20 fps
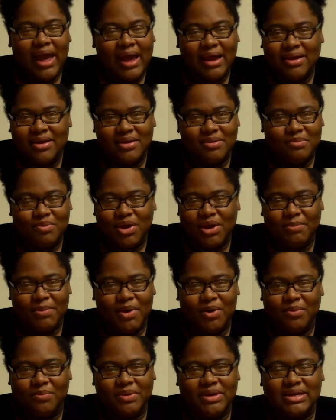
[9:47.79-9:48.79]
I couldn't bring him
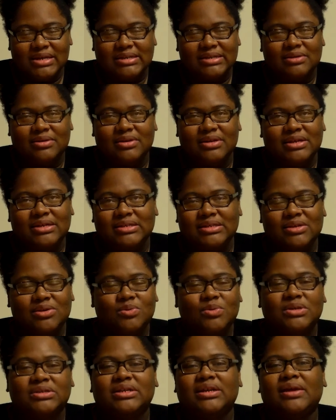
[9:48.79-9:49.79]
home because he
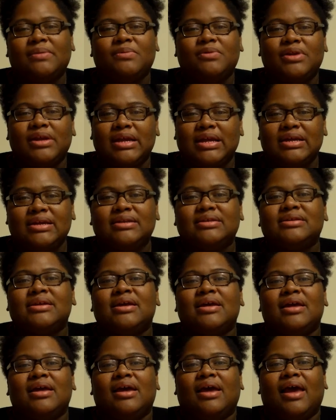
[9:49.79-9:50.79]
still wasn't able to eat,
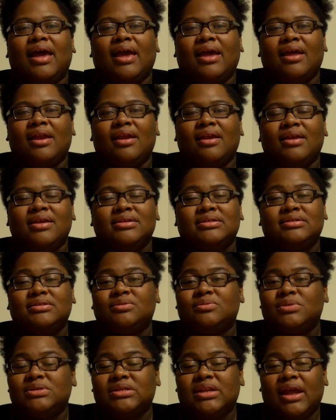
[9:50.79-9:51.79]
and he
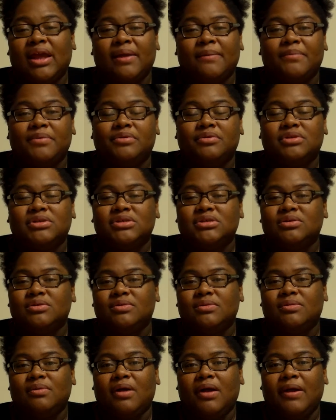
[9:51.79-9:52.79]
still wasn't able
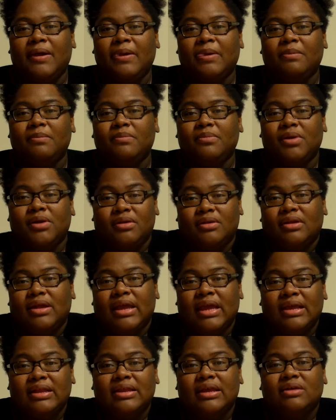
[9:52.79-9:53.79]
to
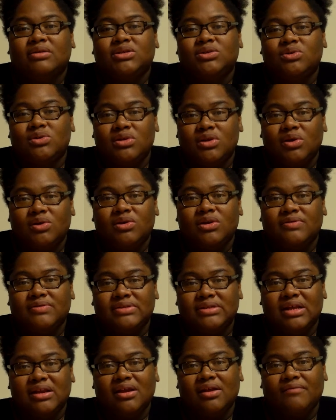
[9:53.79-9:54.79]
get down to a low enough
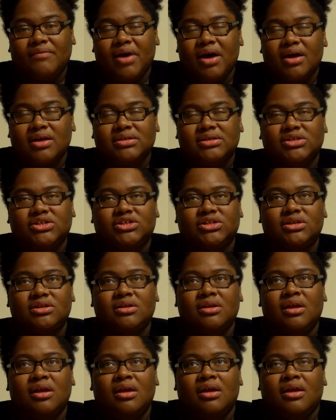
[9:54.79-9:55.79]
setting of
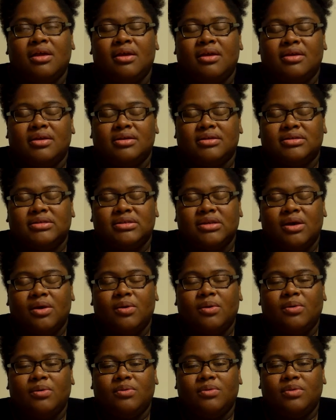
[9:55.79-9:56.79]
oxygen.
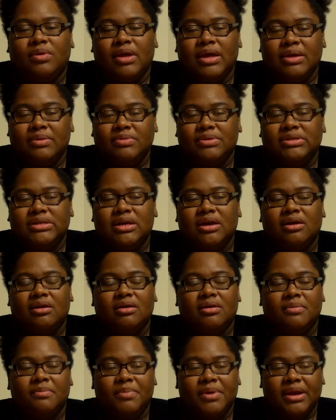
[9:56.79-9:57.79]
So he was
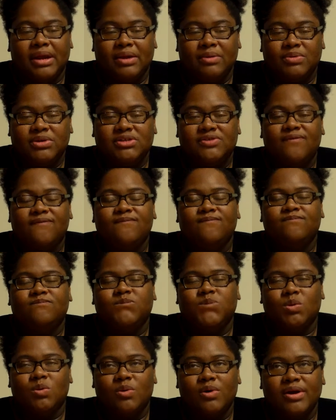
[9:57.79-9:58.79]
here, but it was
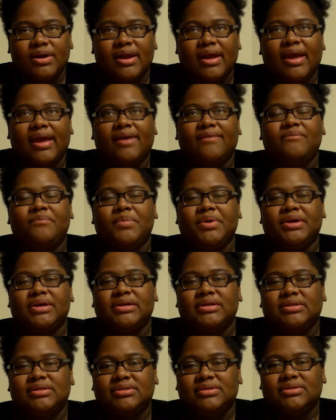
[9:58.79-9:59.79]
4.5
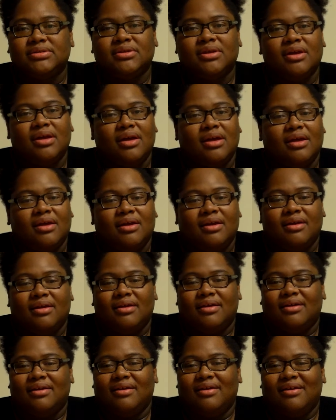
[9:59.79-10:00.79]
months
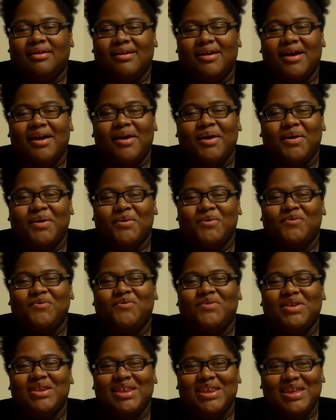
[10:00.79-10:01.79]

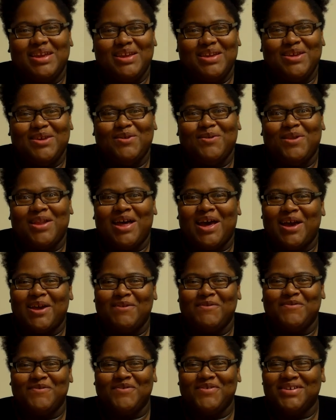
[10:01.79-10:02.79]
of NICU
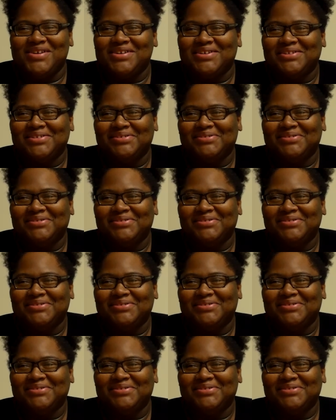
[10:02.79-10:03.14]
life.